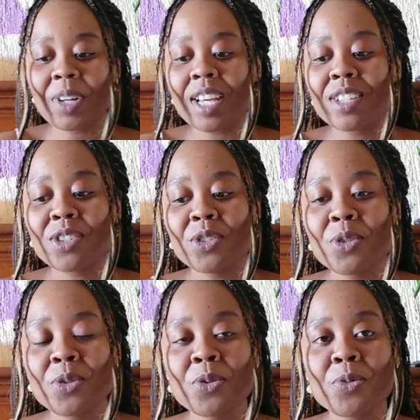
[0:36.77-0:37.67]
As you
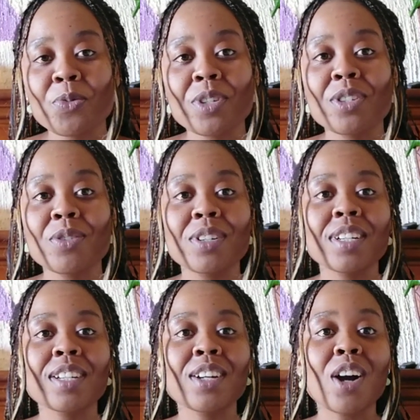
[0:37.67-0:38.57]
know, we're
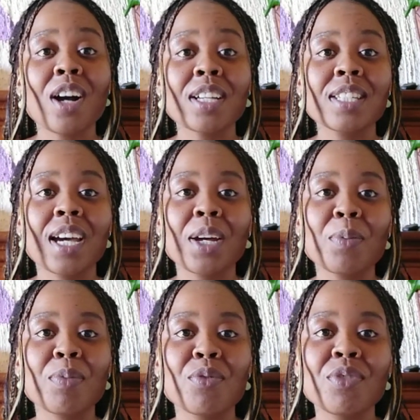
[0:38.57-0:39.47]
doing
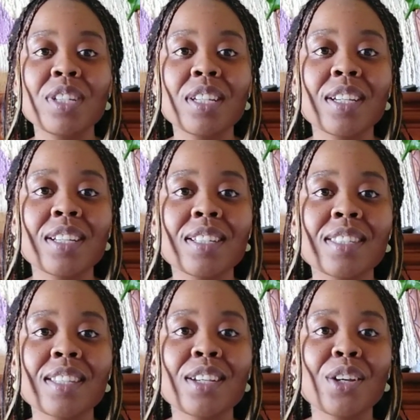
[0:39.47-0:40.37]
archetype
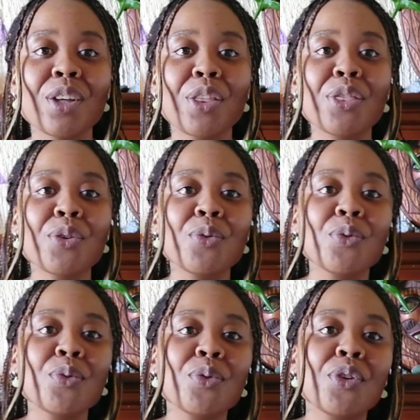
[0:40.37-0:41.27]
readings
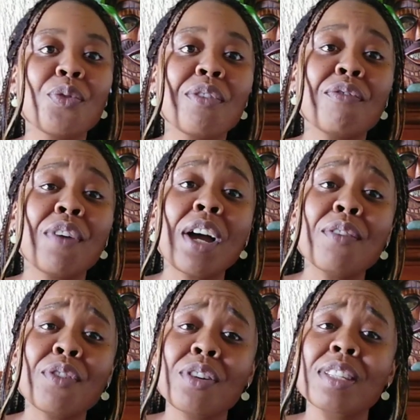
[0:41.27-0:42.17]
through the
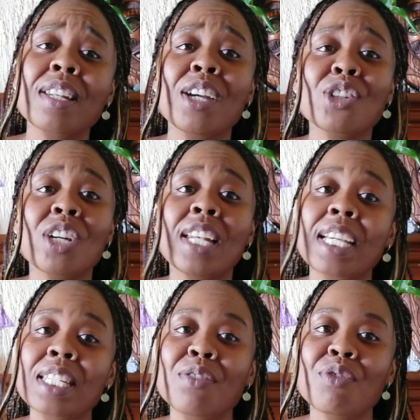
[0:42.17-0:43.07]
revival slash
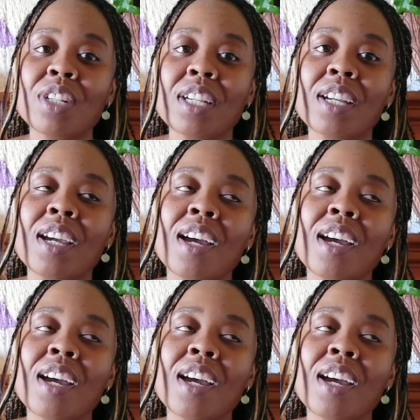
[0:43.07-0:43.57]
collective reading.